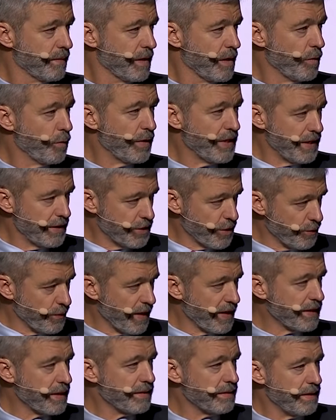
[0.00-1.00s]
We need to
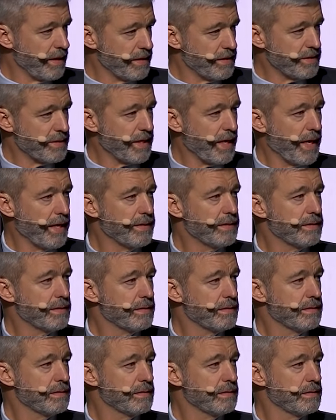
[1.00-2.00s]
recognize that,
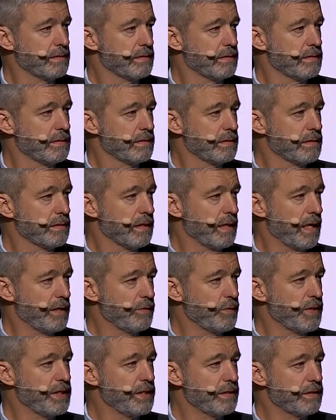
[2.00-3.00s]

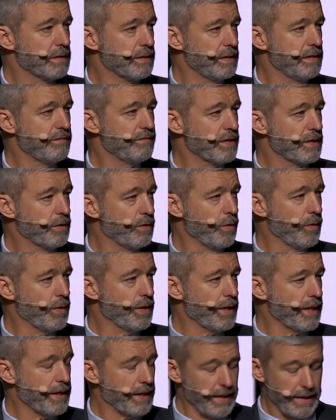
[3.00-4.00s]
and we need to live
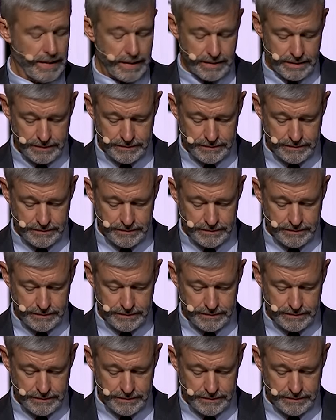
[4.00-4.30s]
accordingly.